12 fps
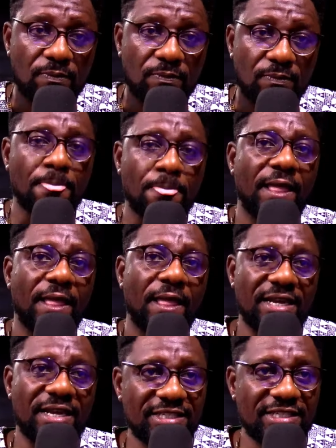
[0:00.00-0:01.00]
And the
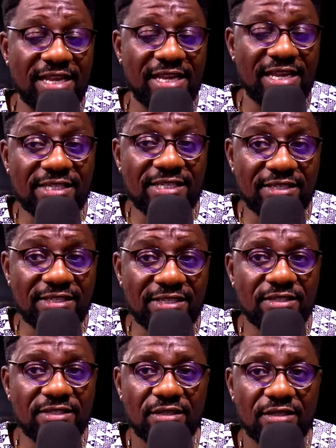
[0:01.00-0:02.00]
challenge is,
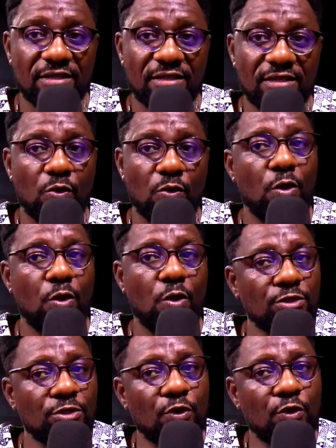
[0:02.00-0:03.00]
once you
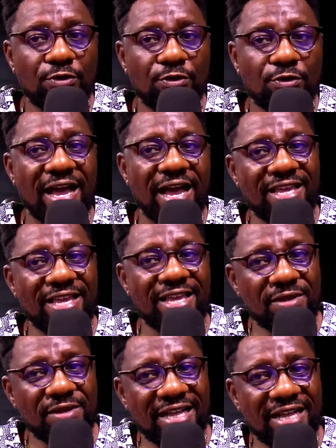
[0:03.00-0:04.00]
open that email that is
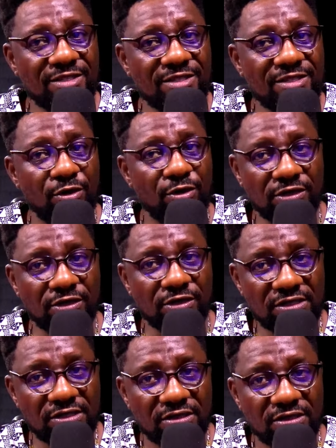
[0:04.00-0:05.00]
blocked
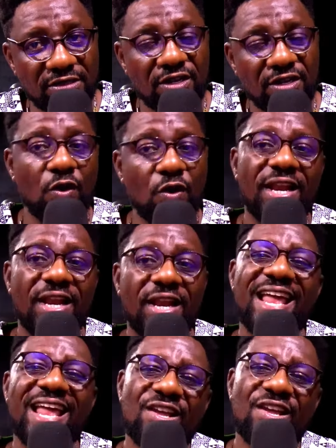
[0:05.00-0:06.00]
on any of
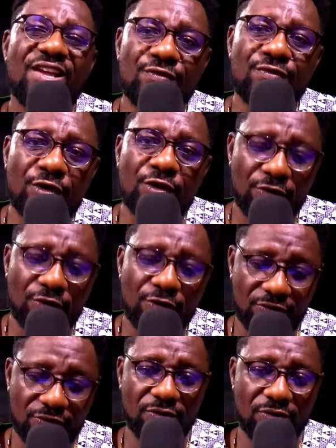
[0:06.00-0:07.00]
your
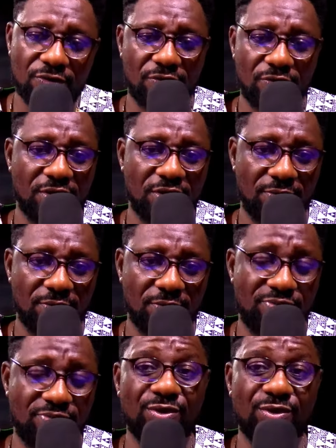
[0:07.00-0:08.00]
browser
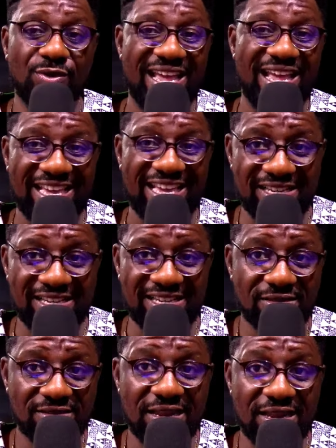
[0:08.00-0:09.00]
again,
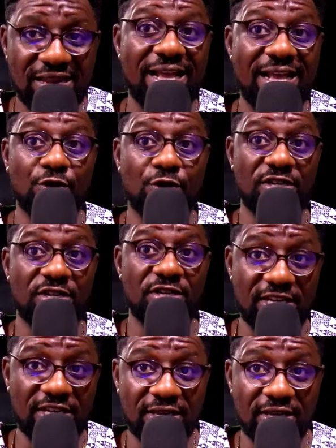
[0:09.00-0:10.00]
that's your original,
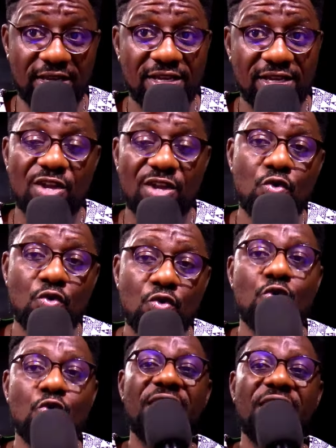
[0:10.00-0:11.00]
Google will link
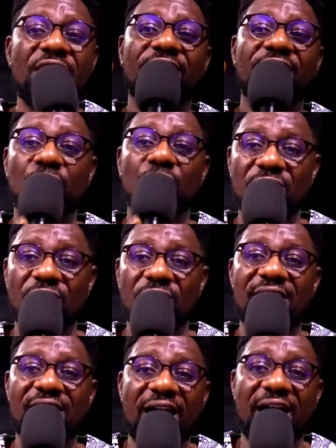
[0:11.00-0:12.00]
the two together
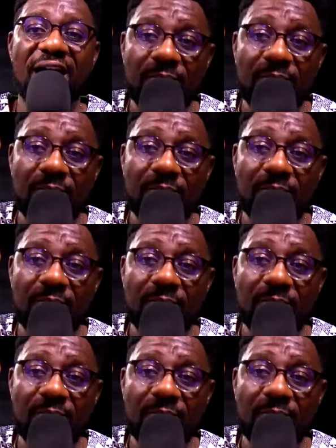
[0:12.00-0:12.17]
and block